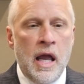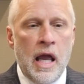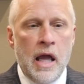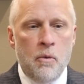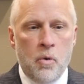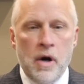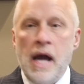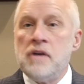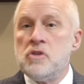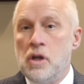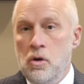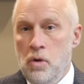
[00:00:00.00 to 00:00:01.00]
and we're
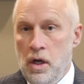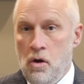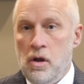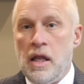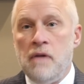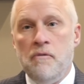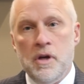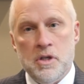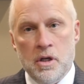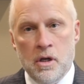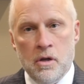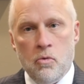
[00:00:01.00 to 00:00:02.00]
executing on that vision.